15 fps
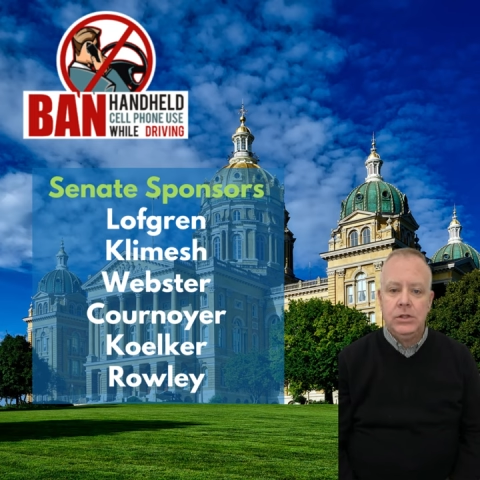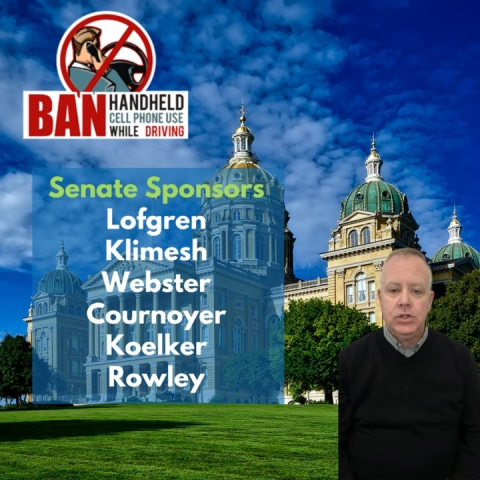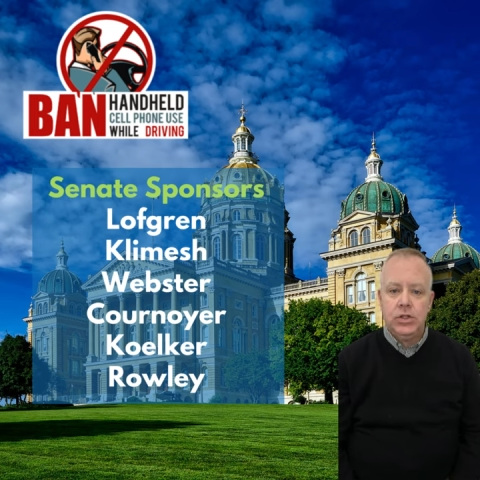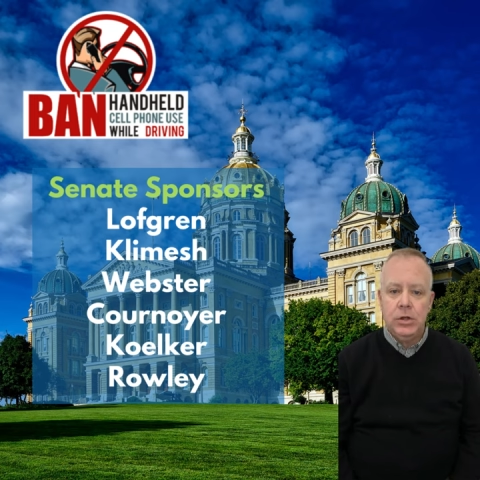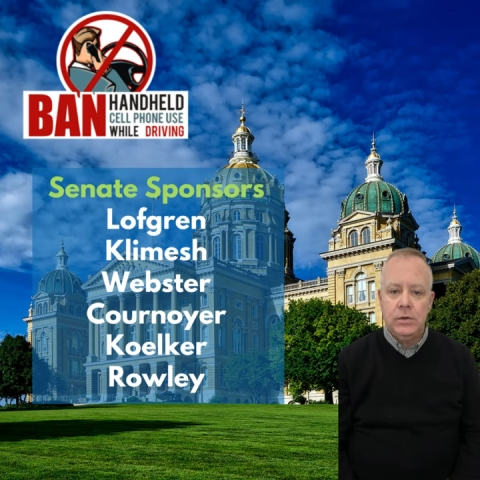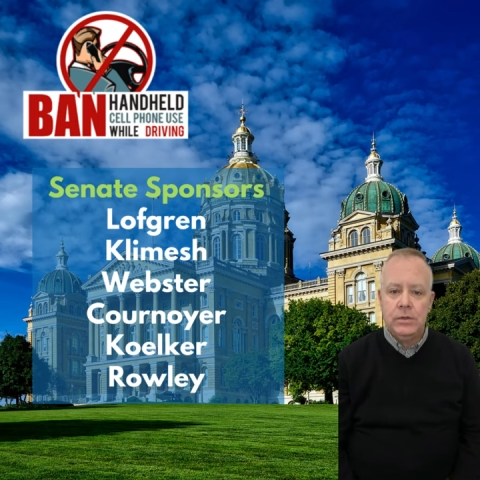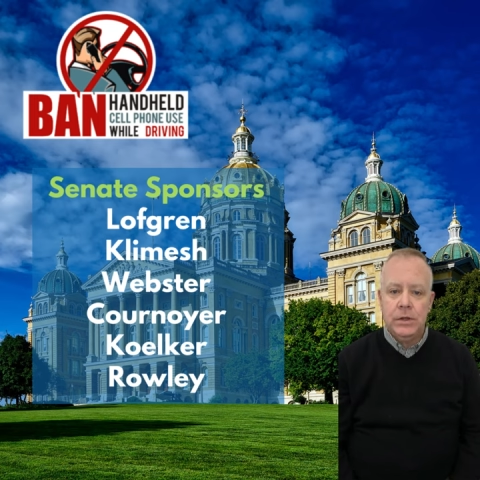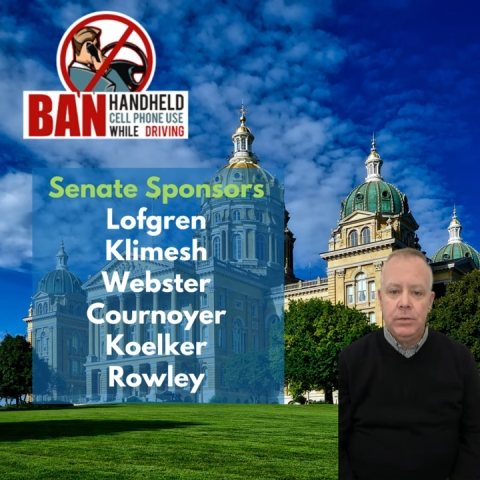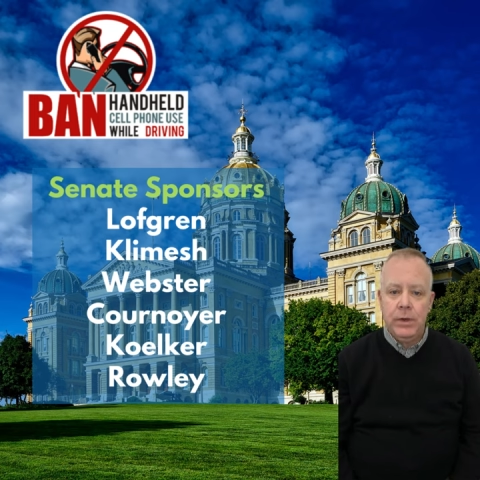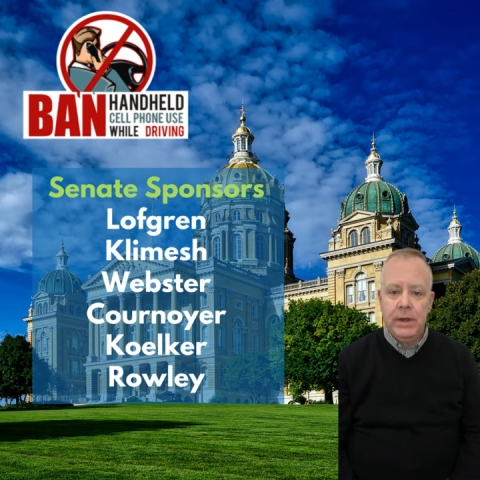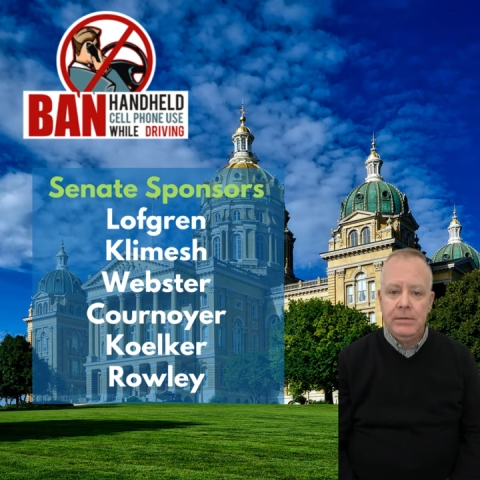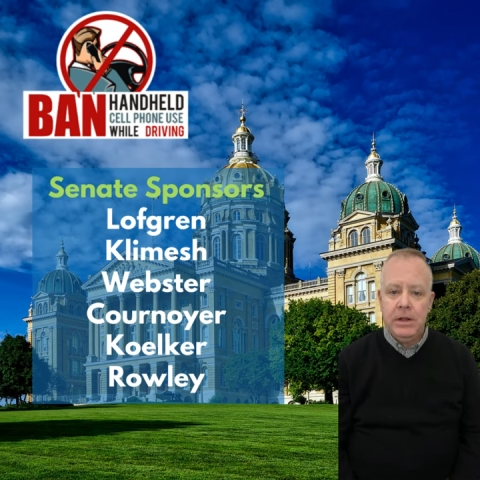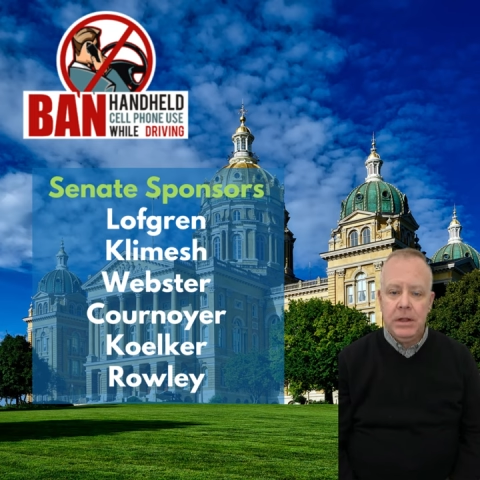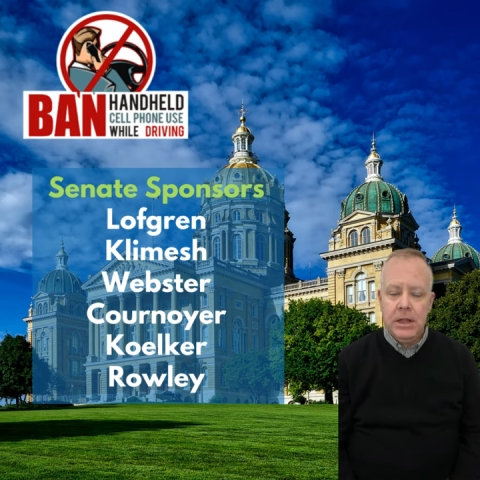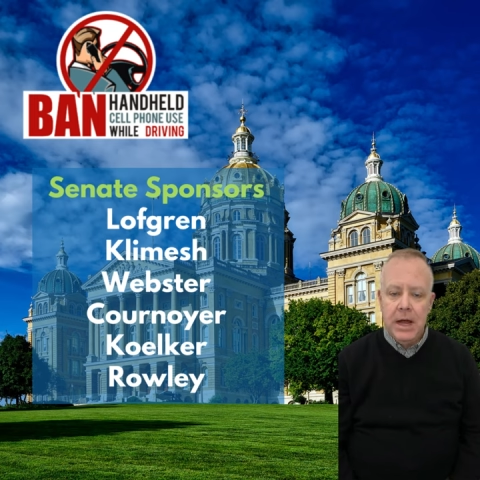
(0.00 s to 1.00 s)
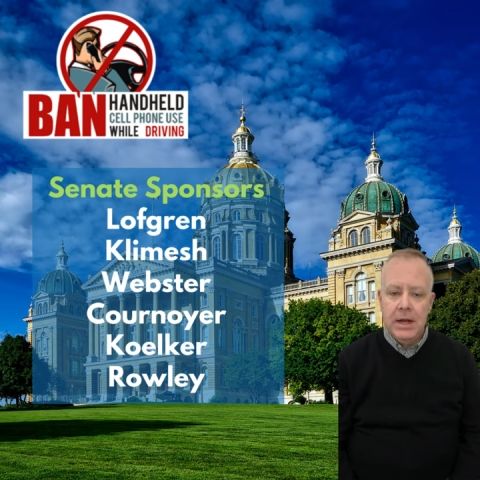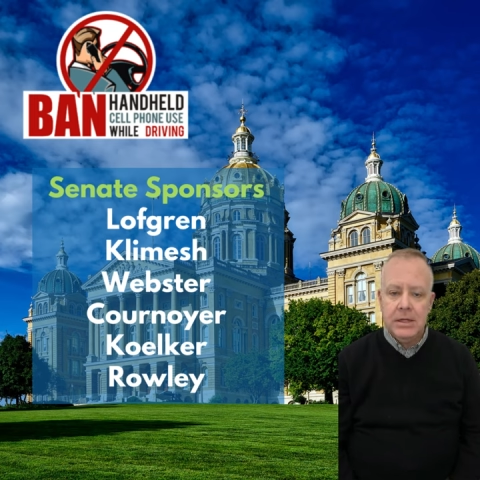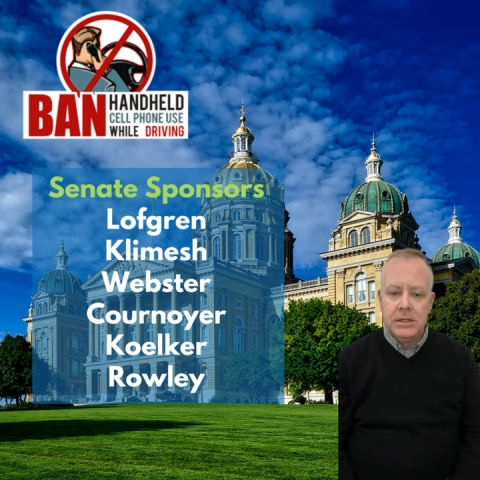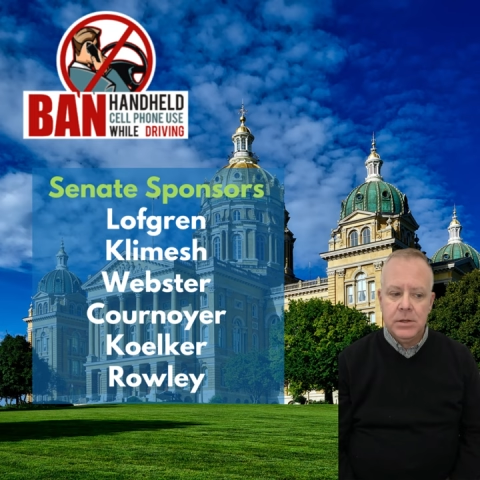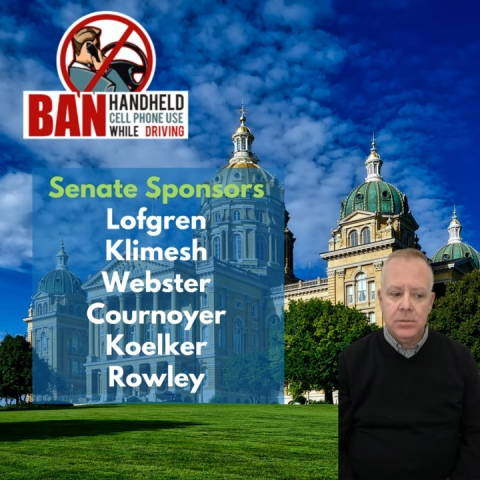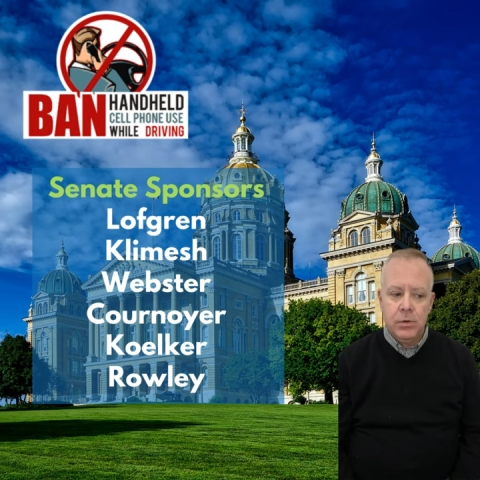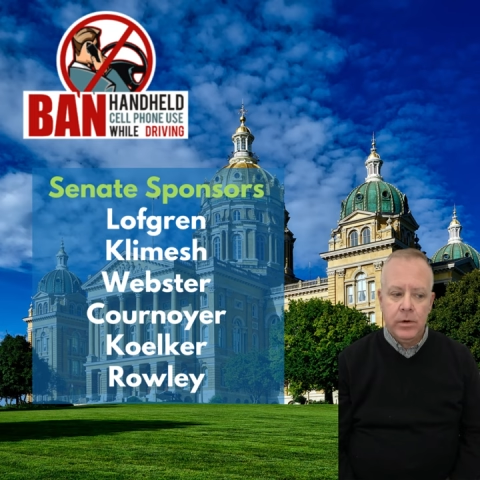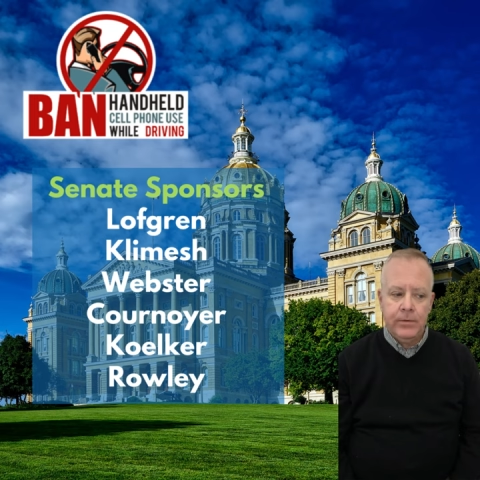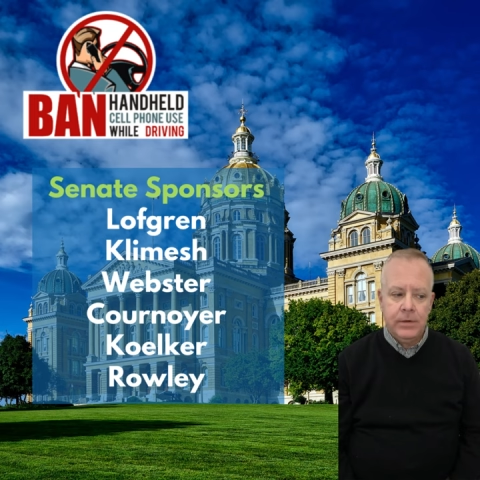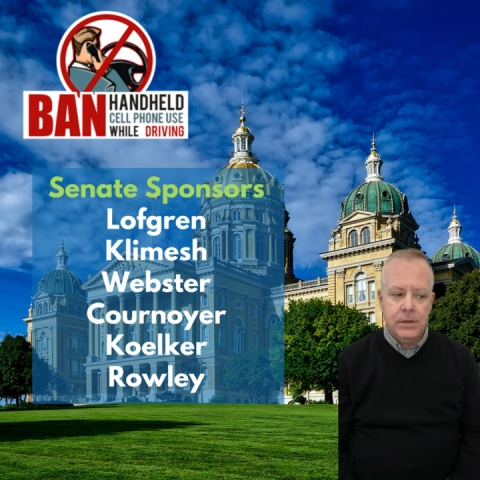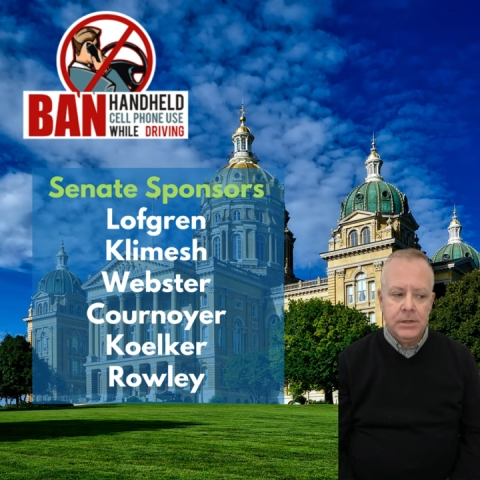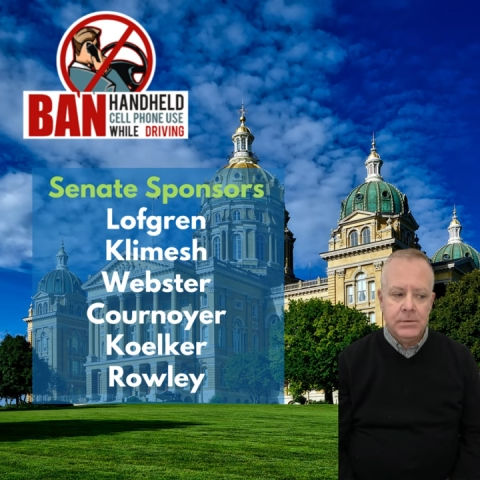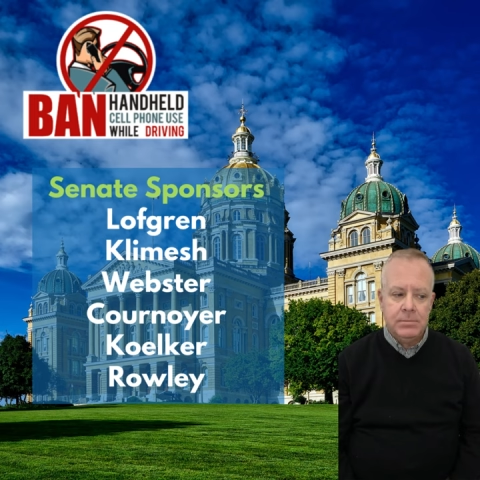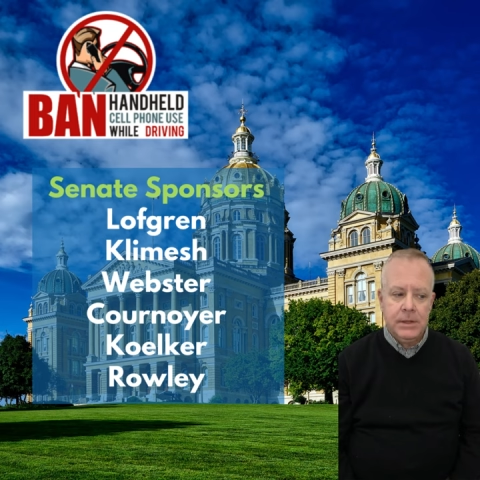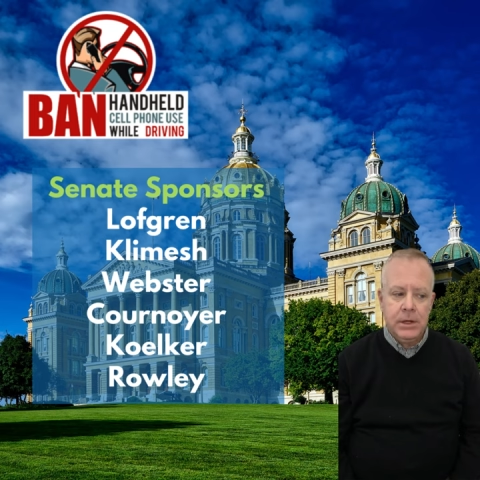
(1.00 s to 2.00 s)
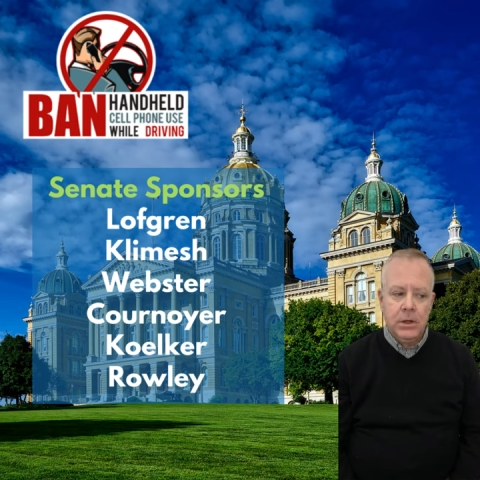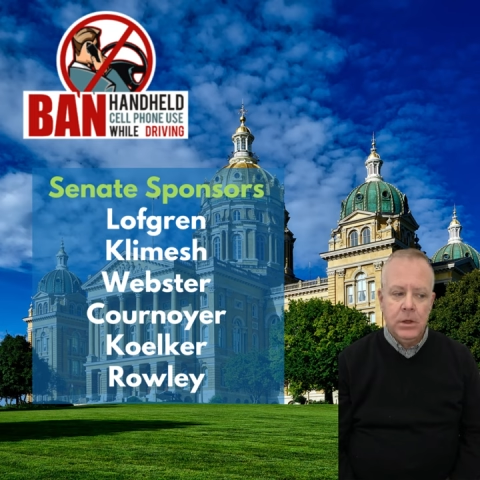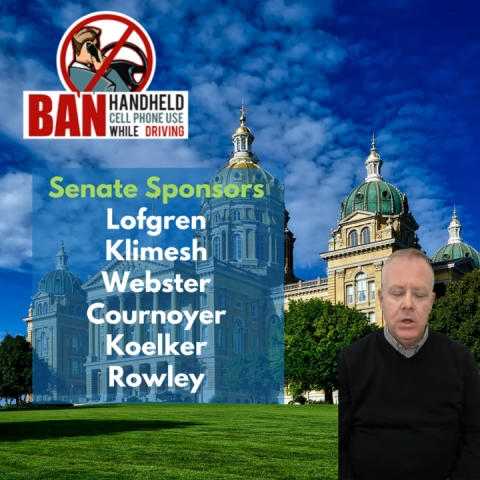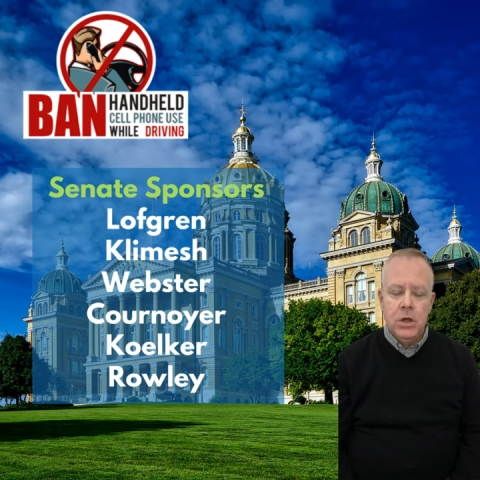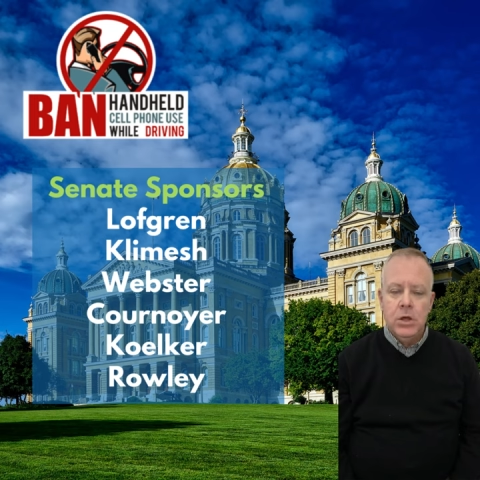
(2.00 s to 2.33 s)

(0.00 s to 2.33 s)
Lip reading: shows that we have a lot of support for this bill.